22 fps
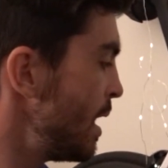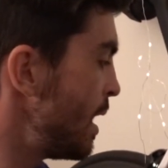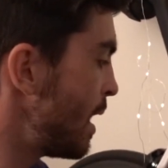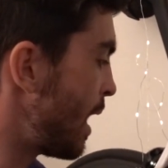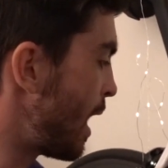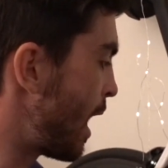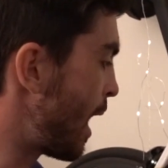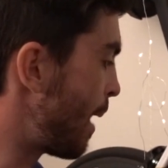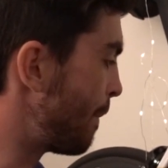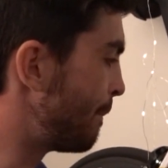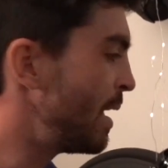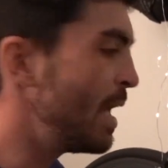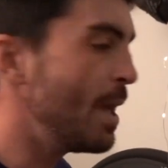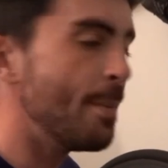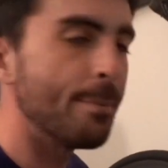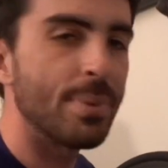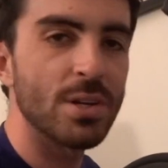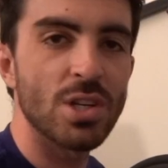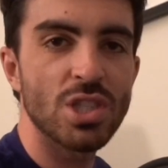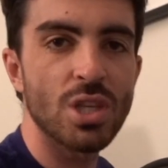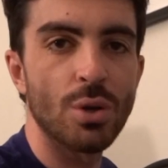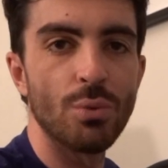
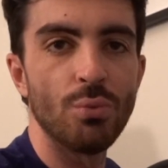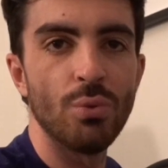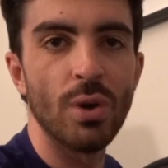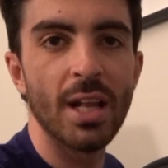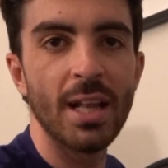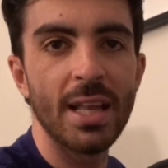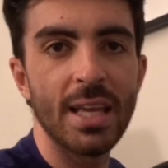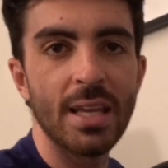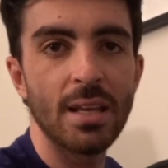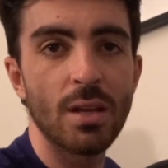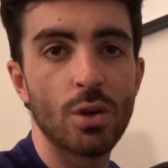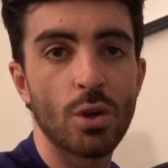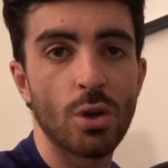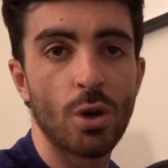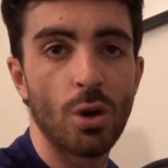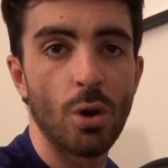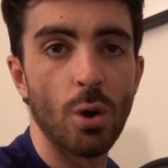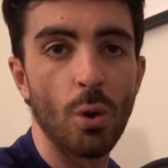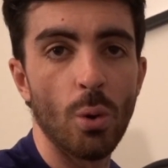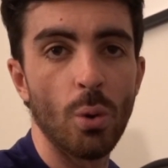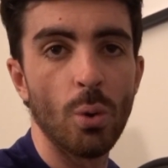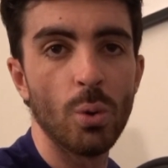But just a really
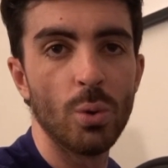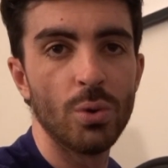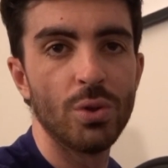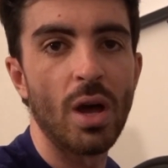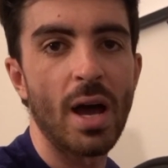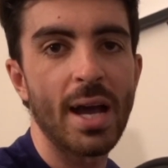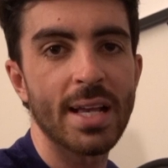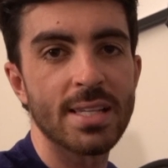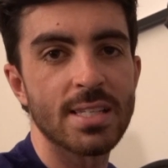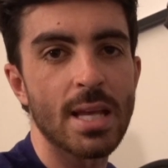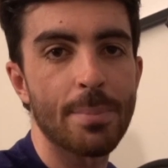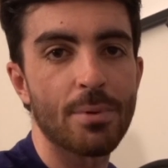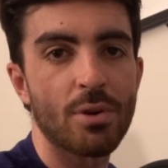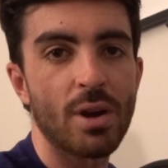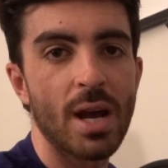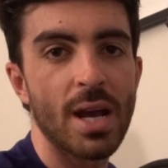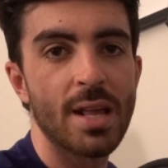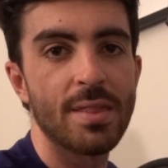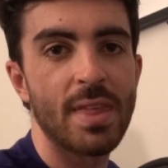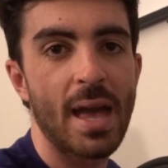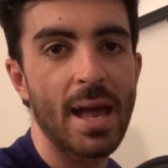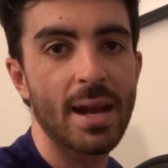cool, nice
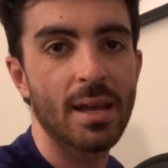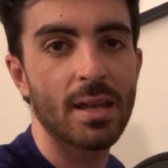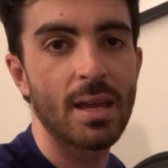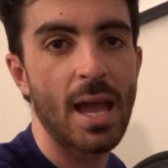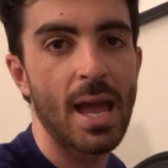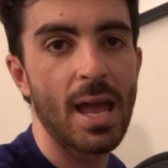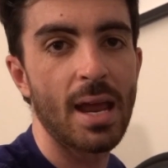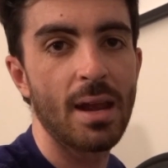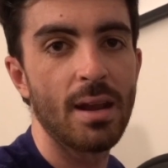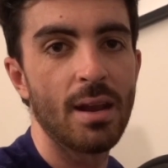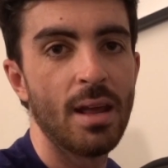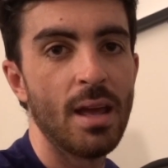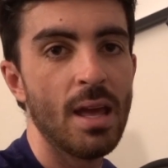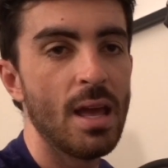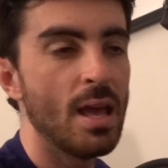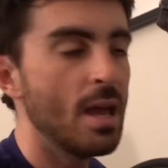upgrade that can